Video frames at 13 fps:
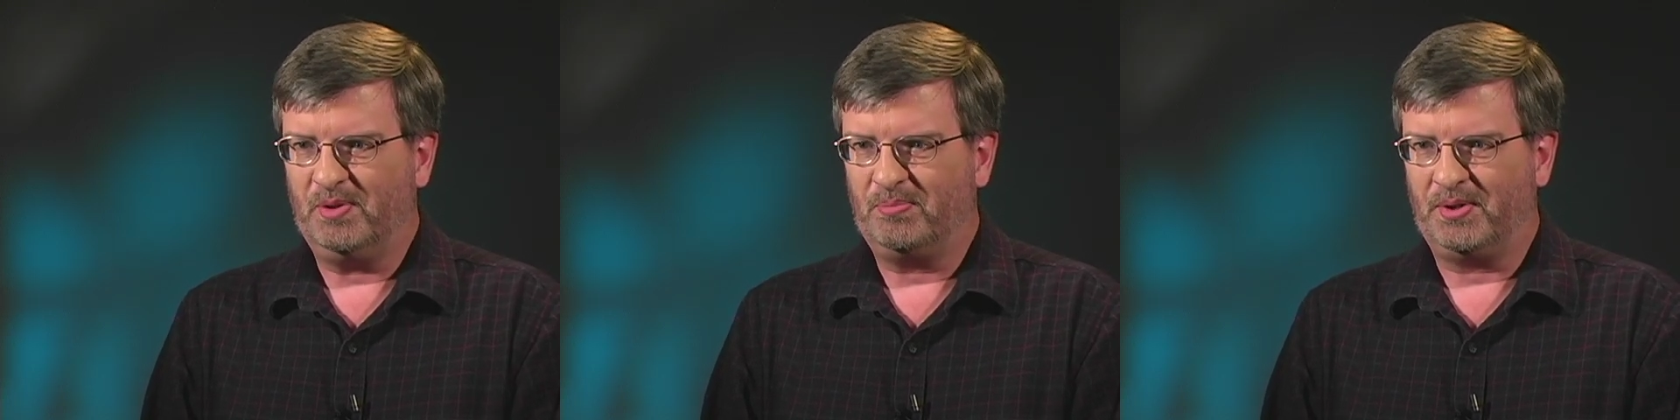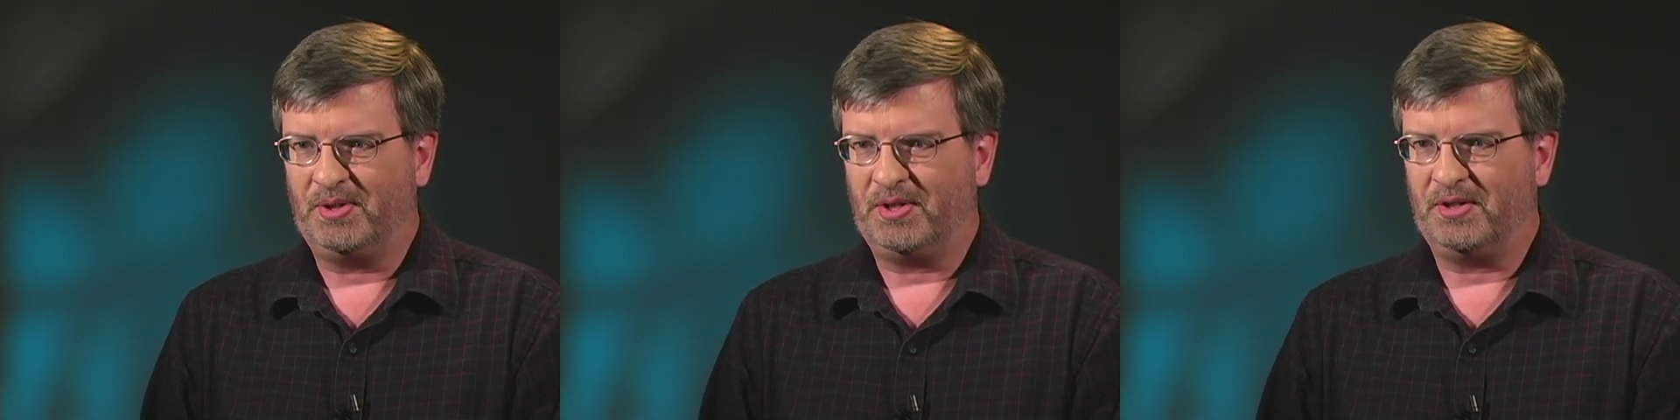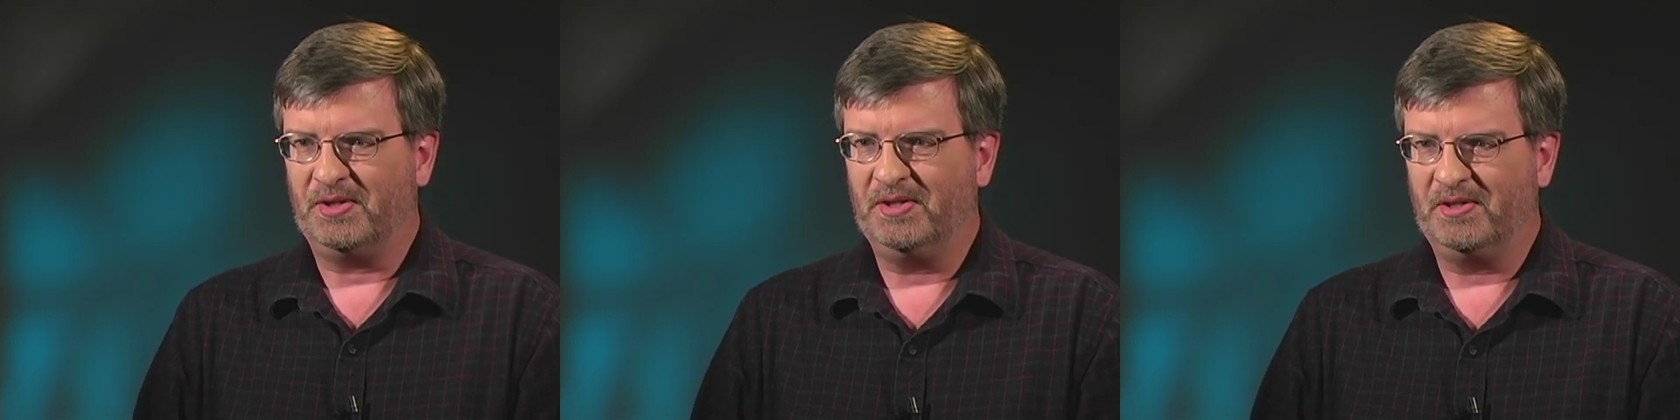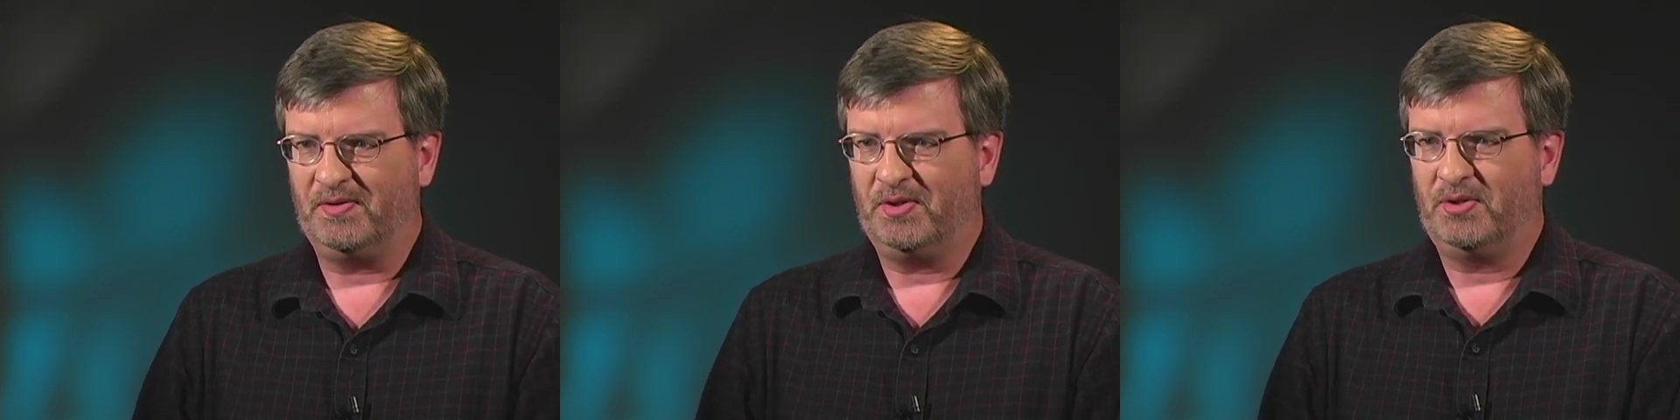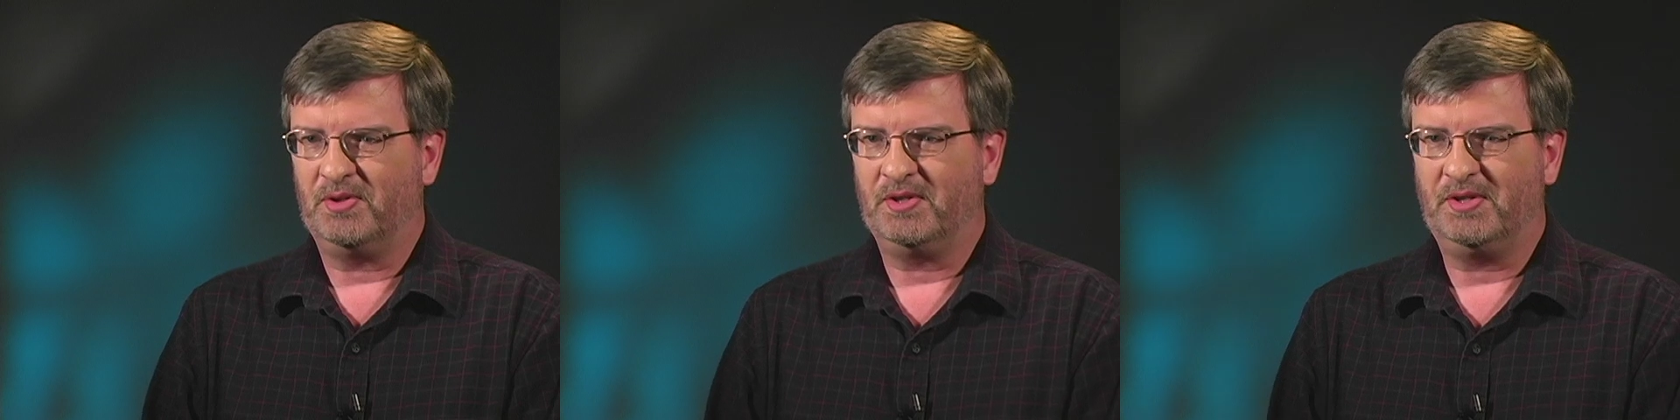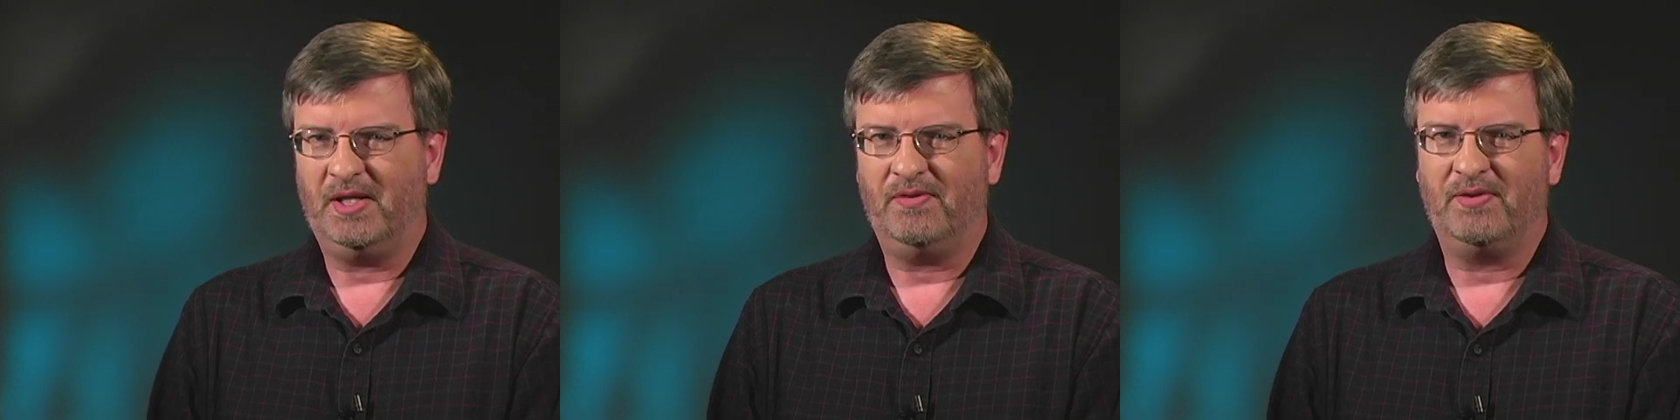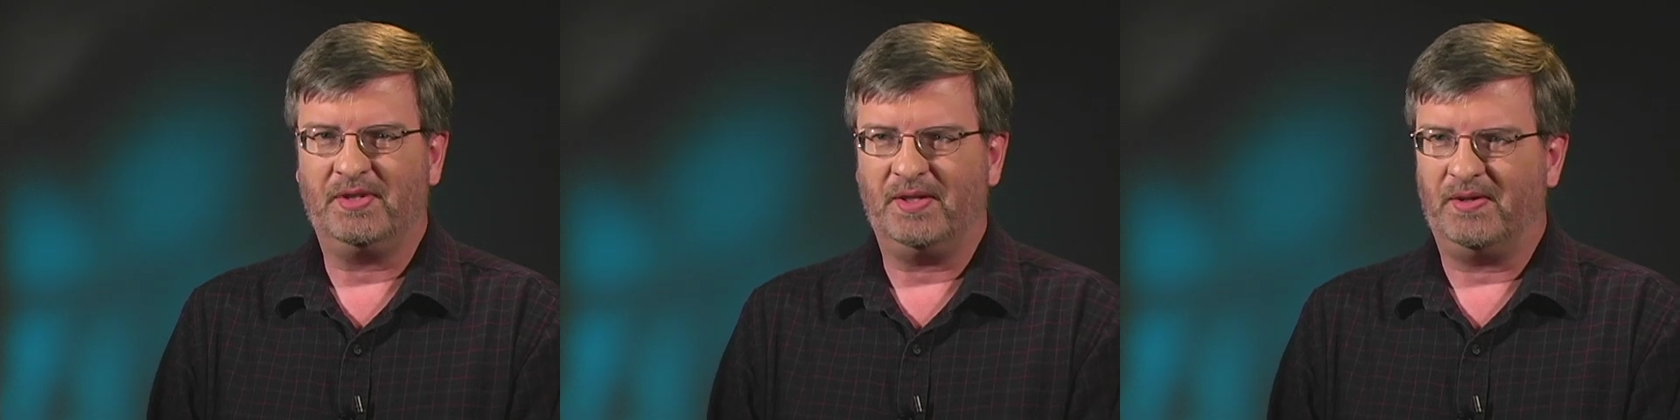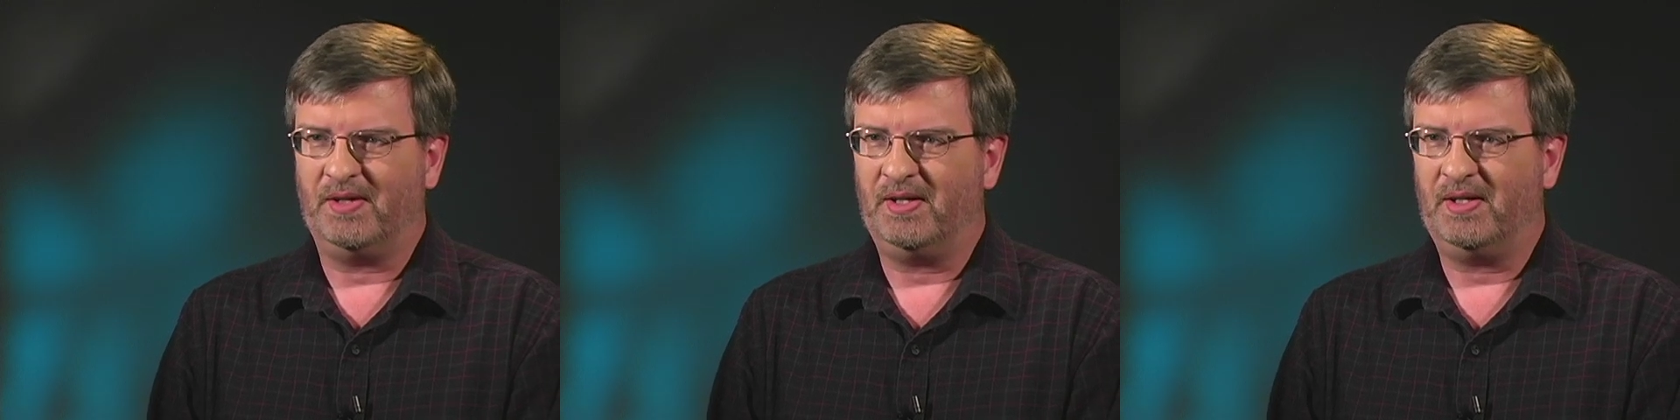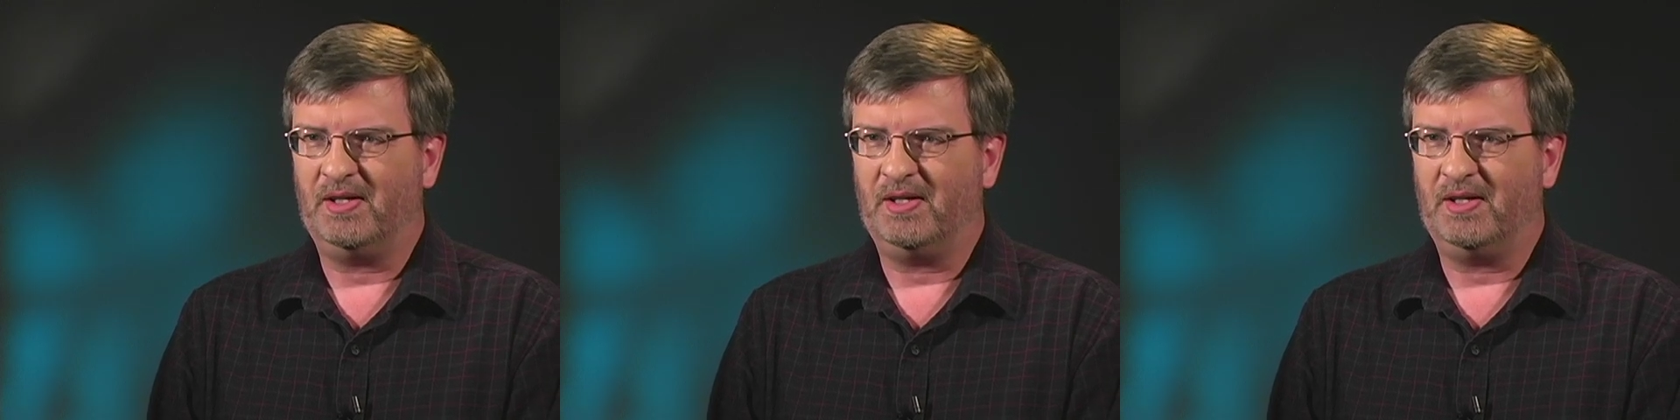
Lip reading: particular individual is definitely there,